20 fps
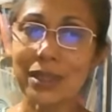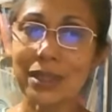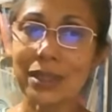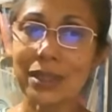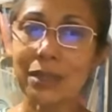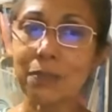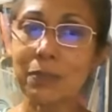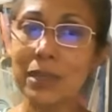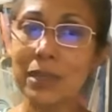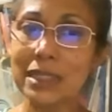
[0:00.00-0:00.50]

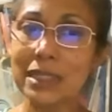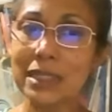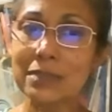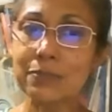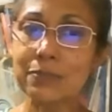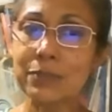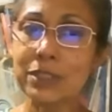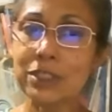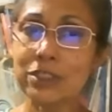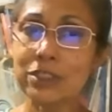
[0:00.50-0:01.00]
The
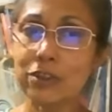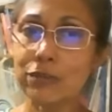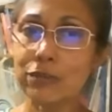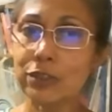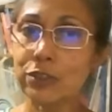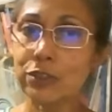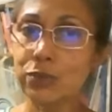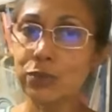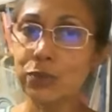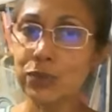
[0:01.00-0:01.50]
placement of
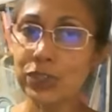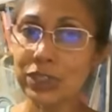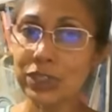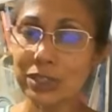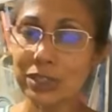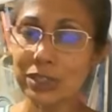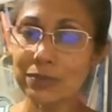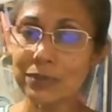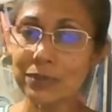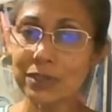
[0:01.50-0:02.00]
the two
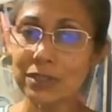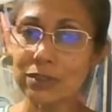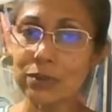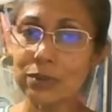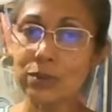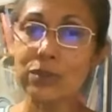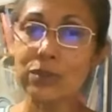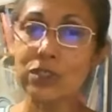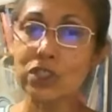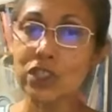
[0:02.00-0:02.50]
terms,
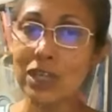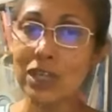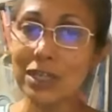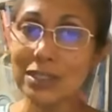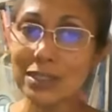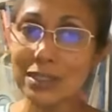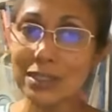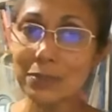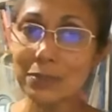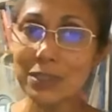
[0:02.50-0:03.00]
or
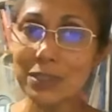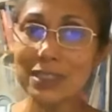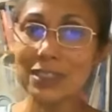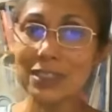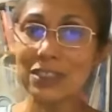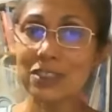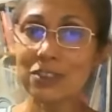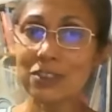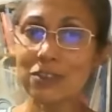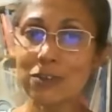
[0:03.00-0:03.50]

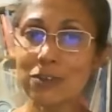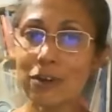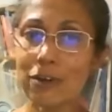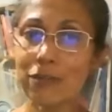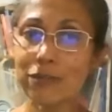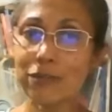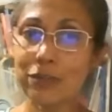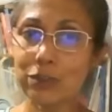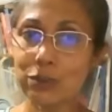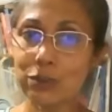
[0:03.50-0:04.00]
juxtaposition
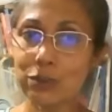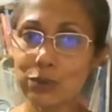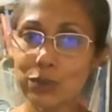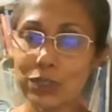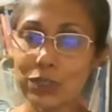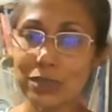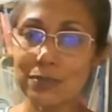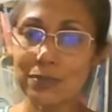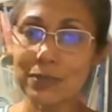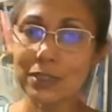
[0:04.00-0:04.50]
of the two
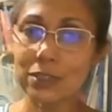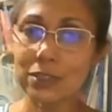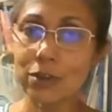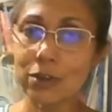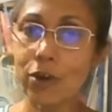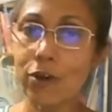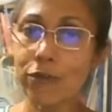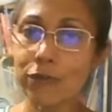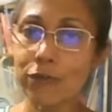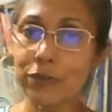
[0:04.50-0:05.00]
terms,
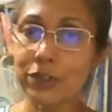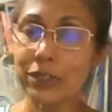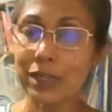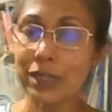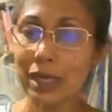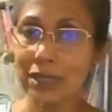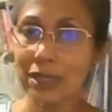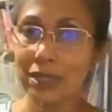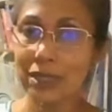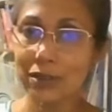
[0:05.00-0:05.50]

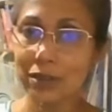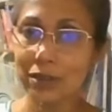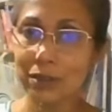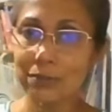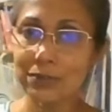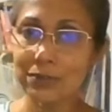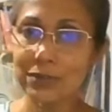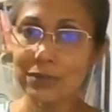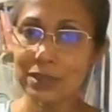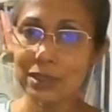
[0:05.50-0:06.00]
offer and
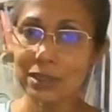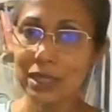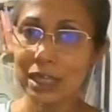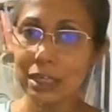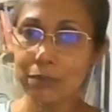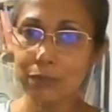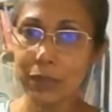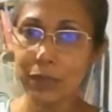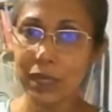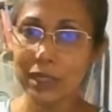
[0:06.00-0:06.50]
crumbs
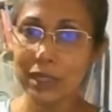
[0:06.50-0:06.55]
side by